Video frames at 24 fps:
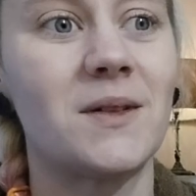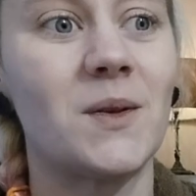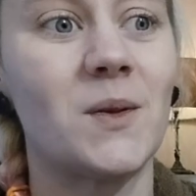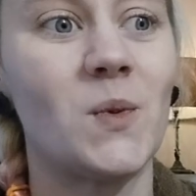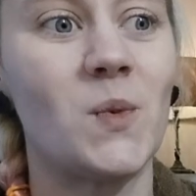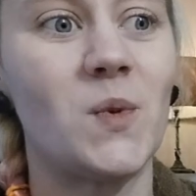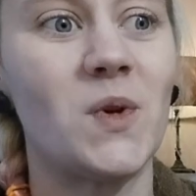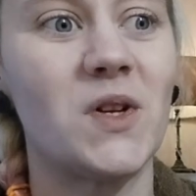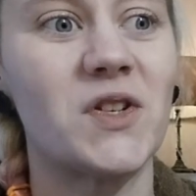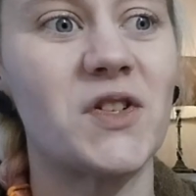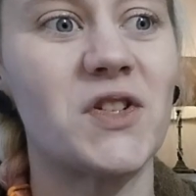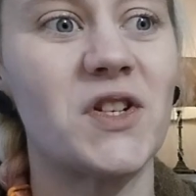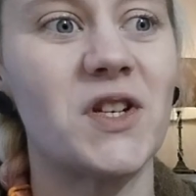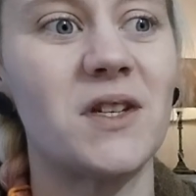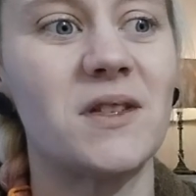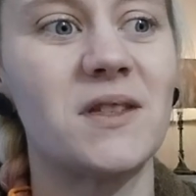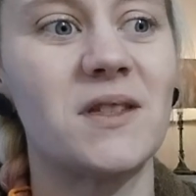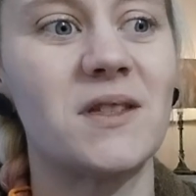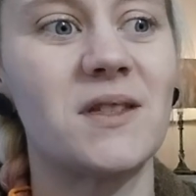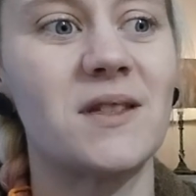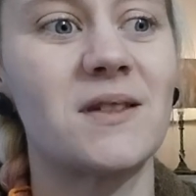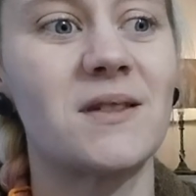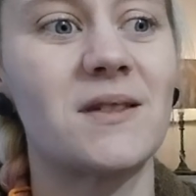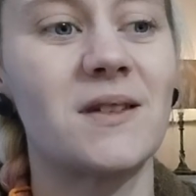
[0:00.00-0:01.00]

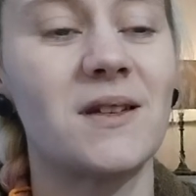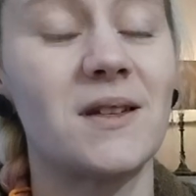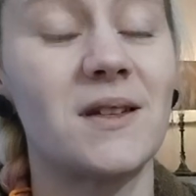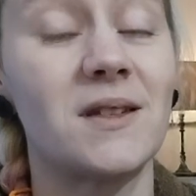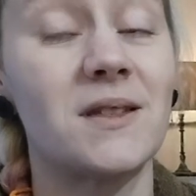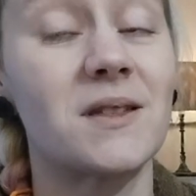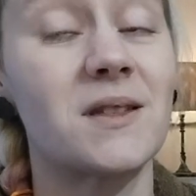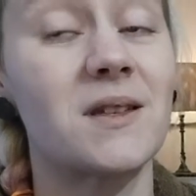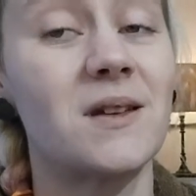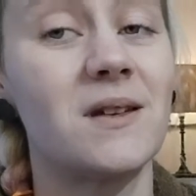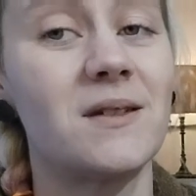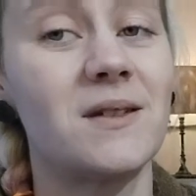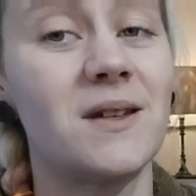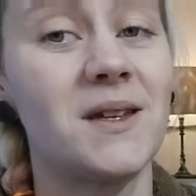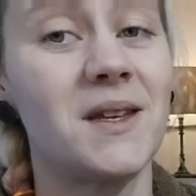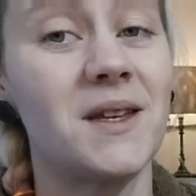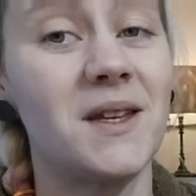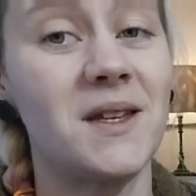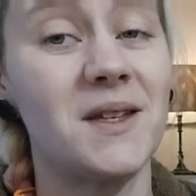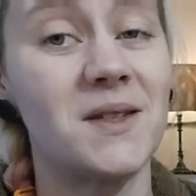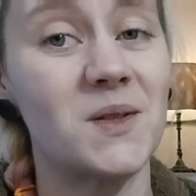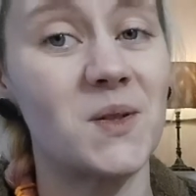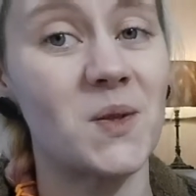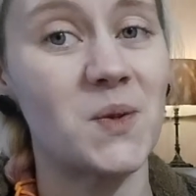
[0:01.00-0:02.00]
washes,
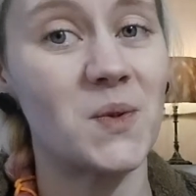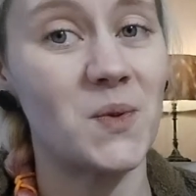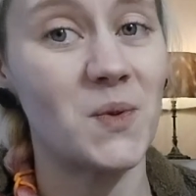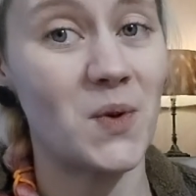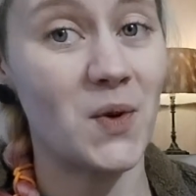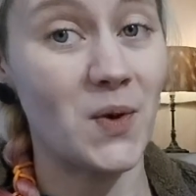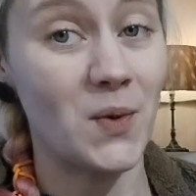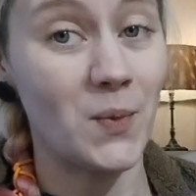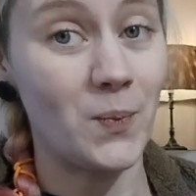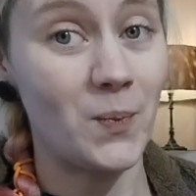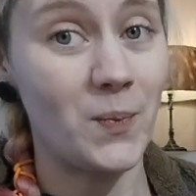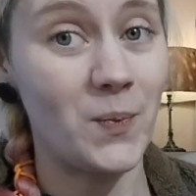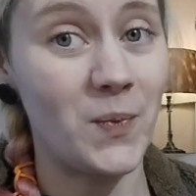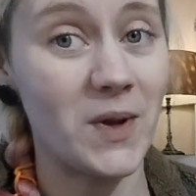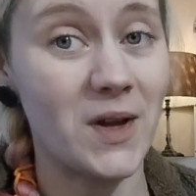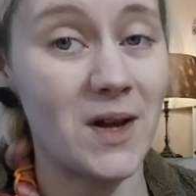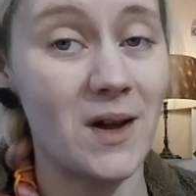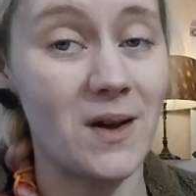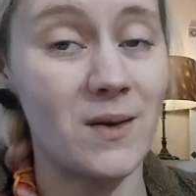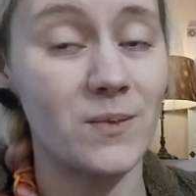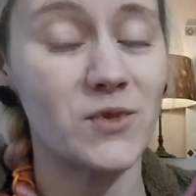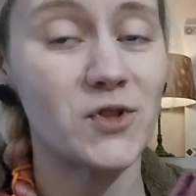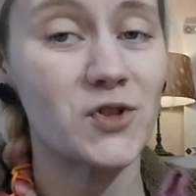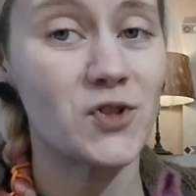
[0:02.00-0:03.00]
it's
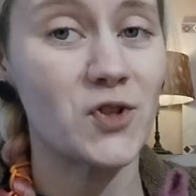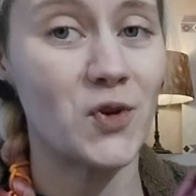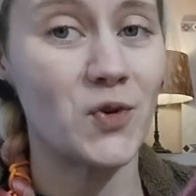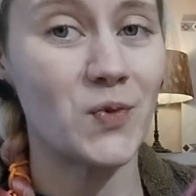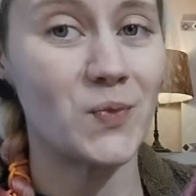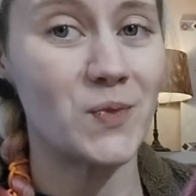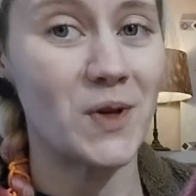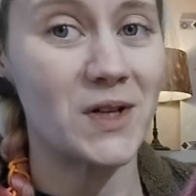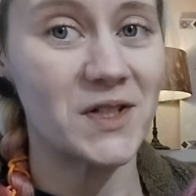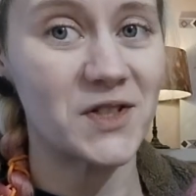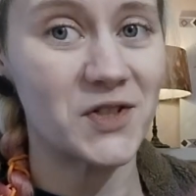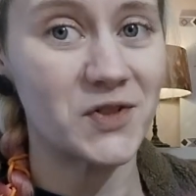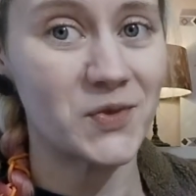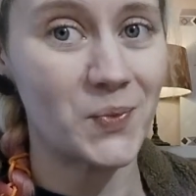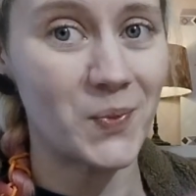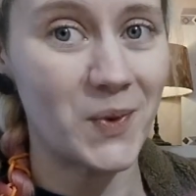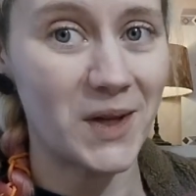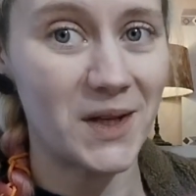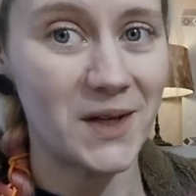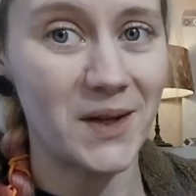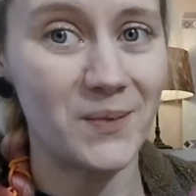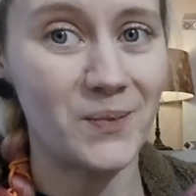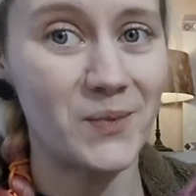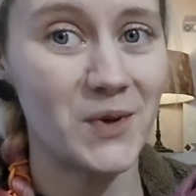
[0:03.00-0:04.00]
become so much
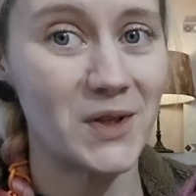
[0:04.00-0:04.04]
better.